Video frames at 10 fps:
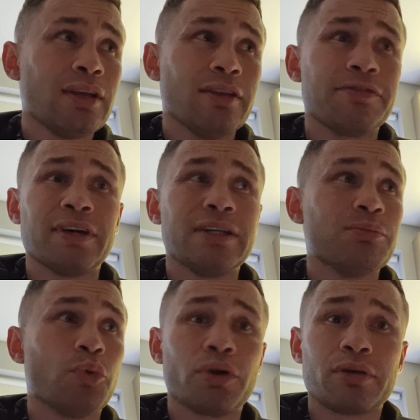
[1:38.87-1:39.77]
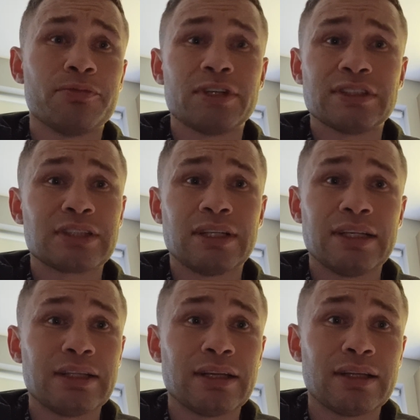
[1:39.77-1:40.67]
fight more
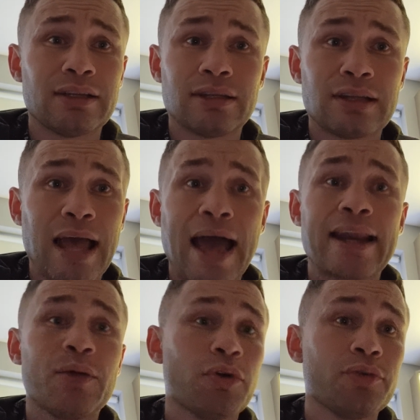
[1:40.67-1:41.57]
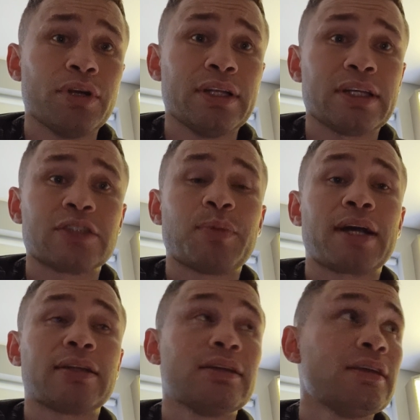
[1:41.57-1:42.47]
convincingly than anyone really
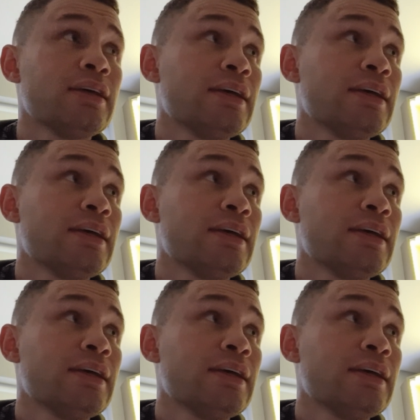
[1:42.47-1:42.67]
expected.